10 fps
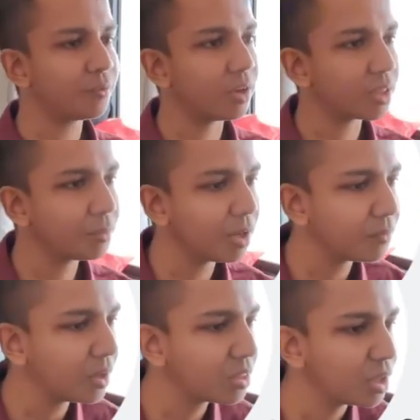For example,
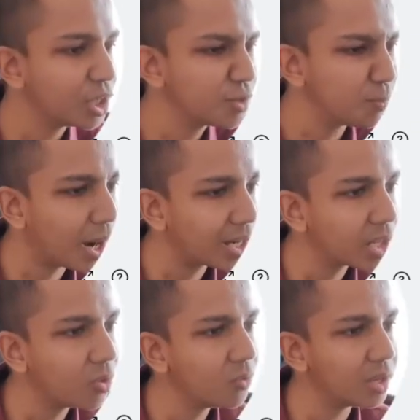if I search
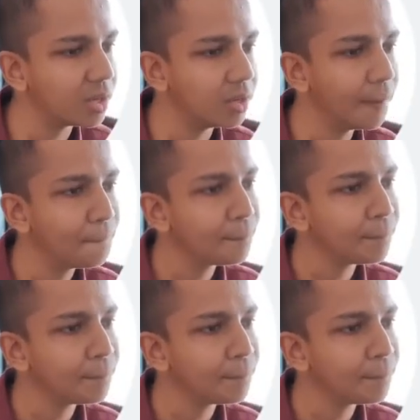party over here,